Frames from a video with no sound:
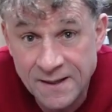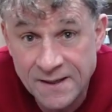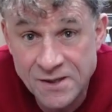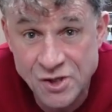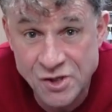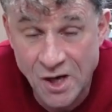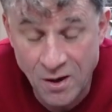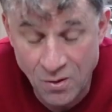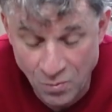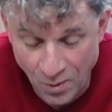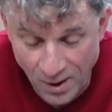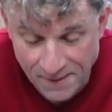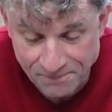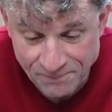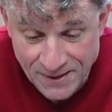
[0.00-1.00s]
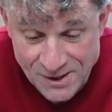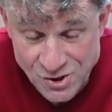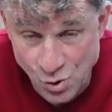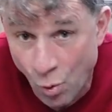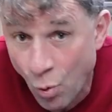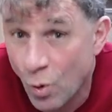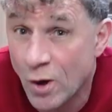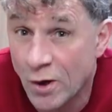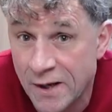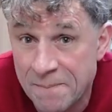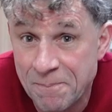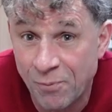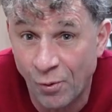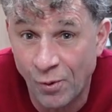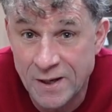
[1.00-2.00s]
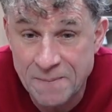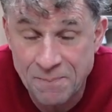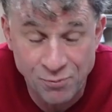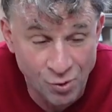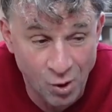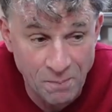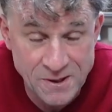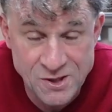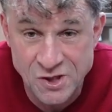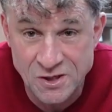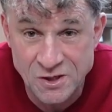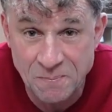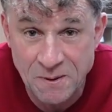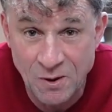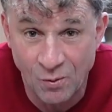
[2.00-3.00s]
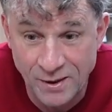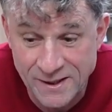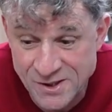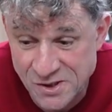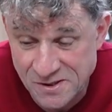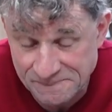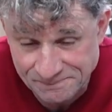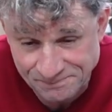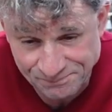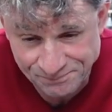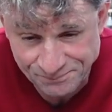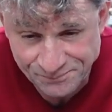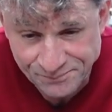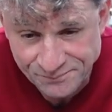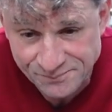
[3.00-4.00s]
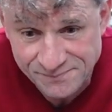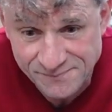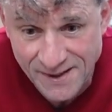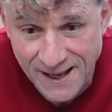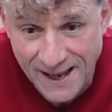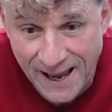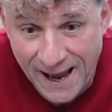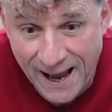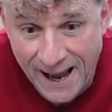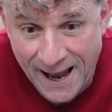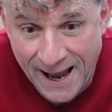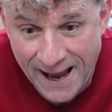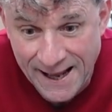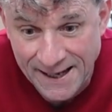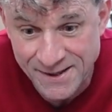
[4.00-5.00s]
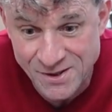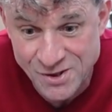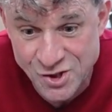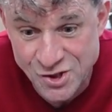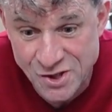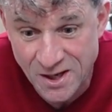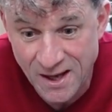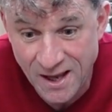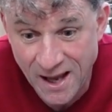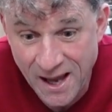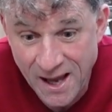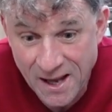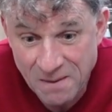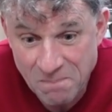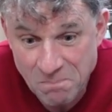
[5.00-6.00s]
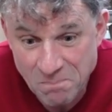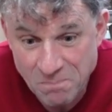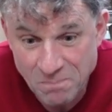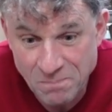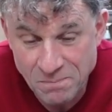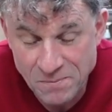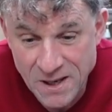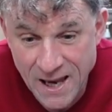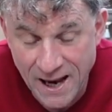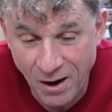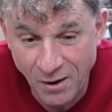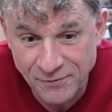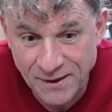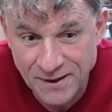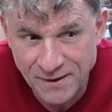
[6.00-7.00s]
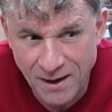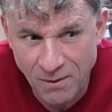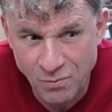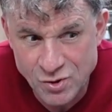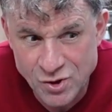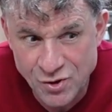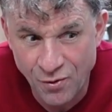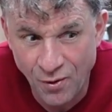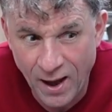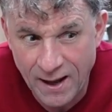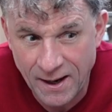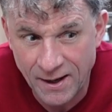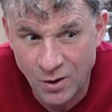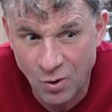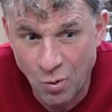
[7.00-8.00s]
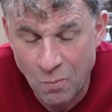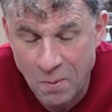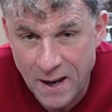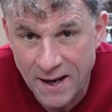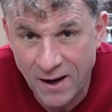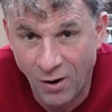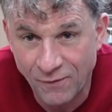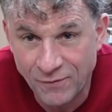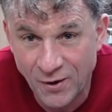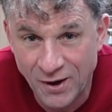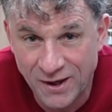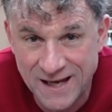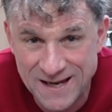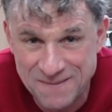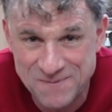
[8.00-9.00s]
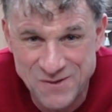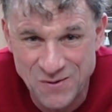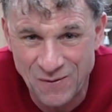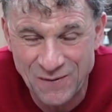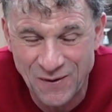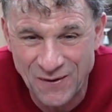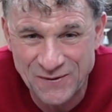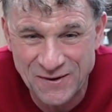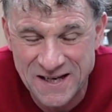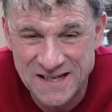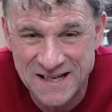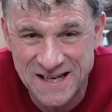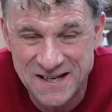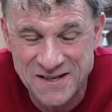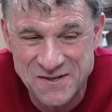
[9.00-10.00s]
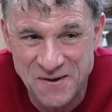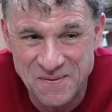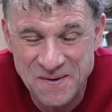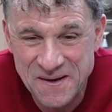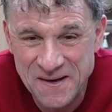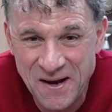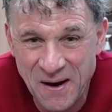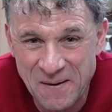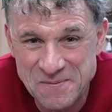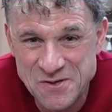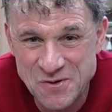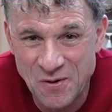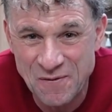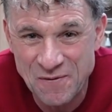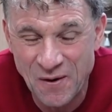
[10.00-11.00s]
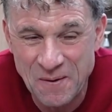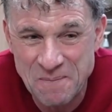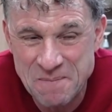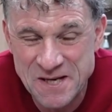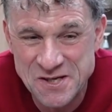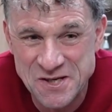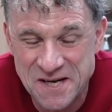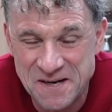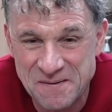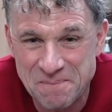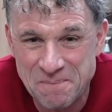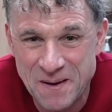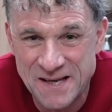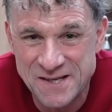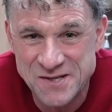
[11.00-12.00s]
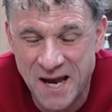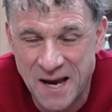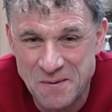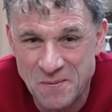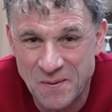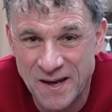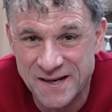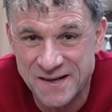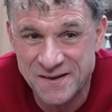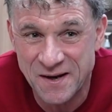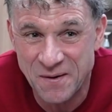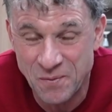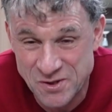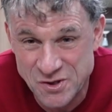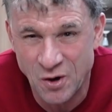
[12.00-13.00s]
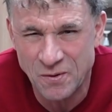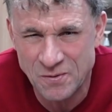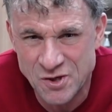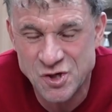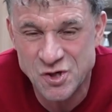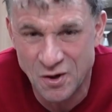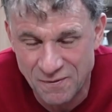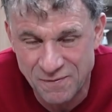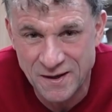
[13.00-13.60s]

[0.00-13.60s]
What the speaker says: So it's all looking pretty promising, to be honest. And yeah, I think that was that little bit. I've got to keep sort of like thinking because I'm sort of like missing bits out, and which I should have